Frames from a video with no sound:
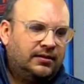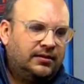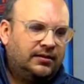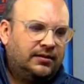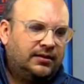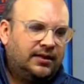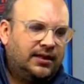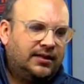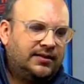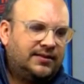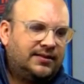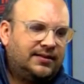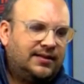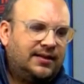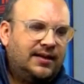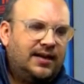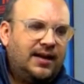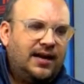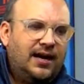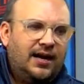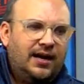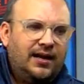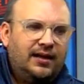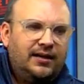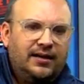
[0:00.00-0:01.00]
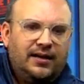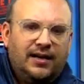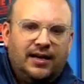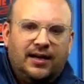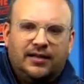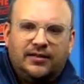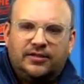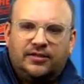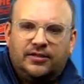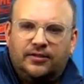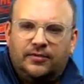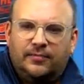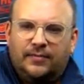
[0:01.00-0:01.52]
That's not, not
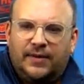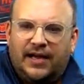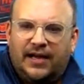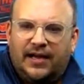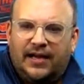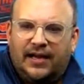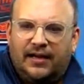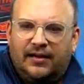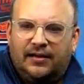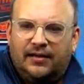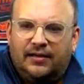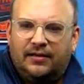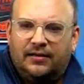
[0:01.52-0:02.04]
too bad.